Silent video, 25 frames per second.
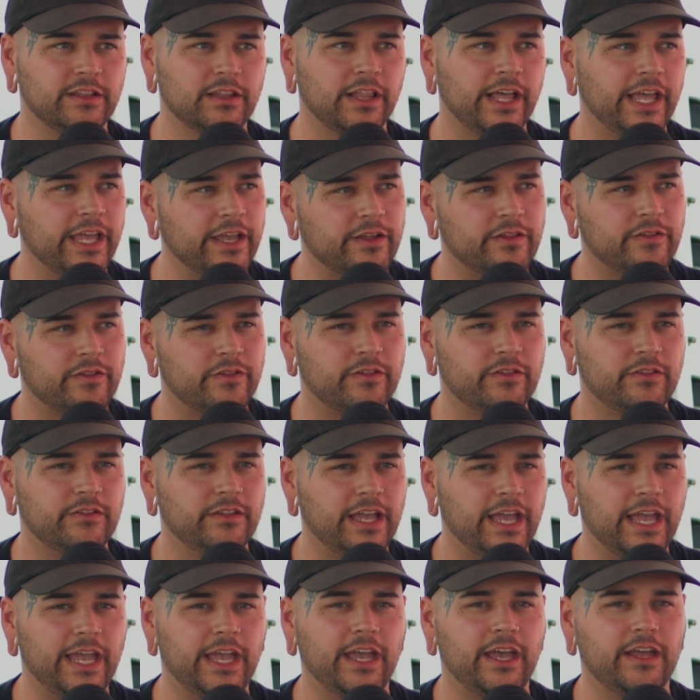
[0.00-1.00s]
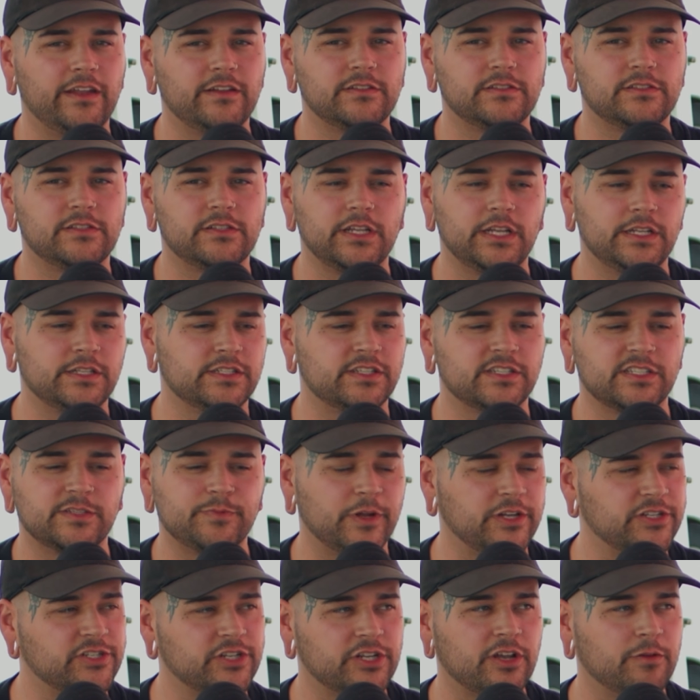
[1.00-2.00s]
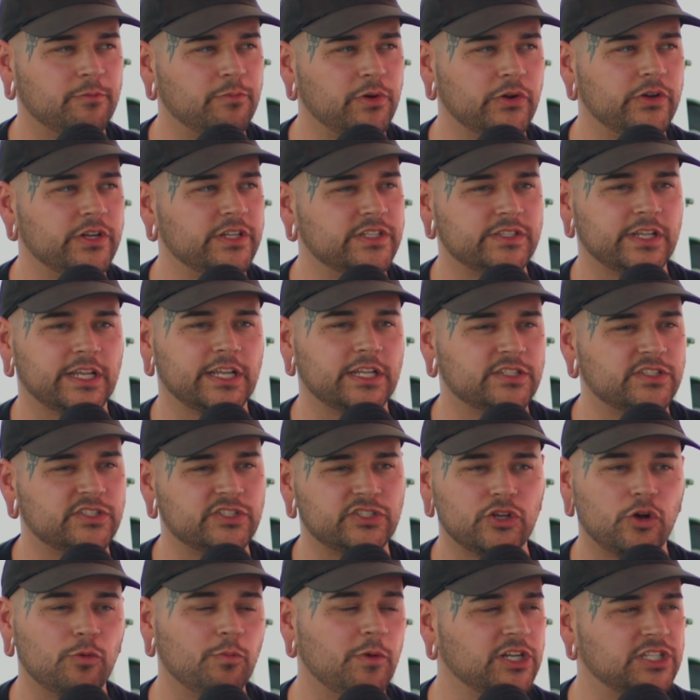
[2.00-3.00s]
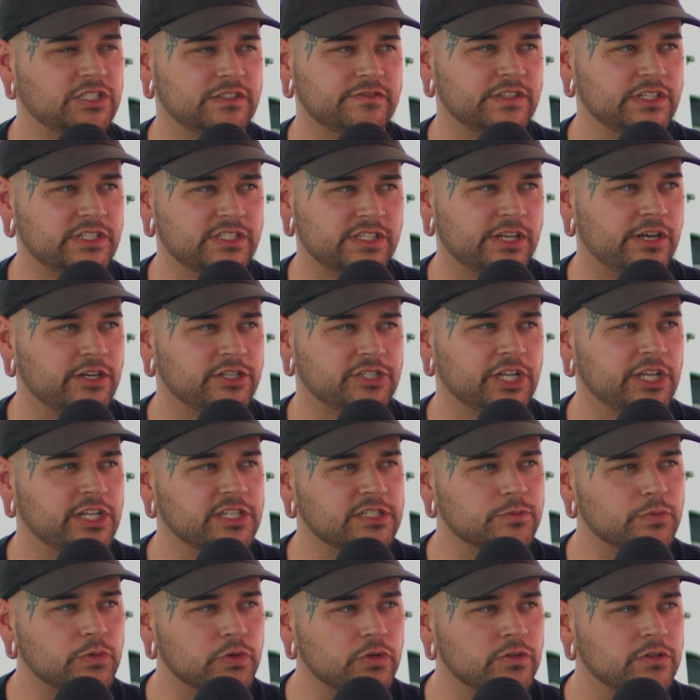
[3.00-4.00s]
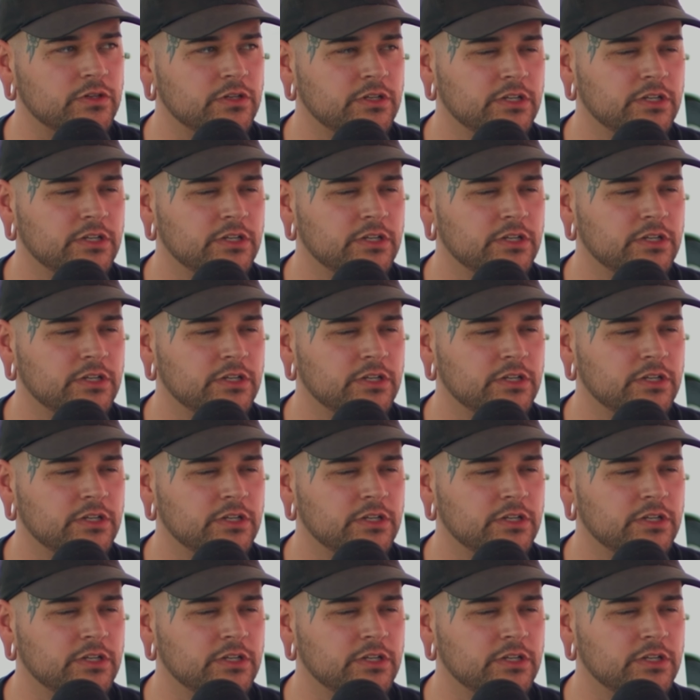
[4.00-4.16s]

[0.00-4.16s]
length and in suspension components. Like so much of it is interchangeable.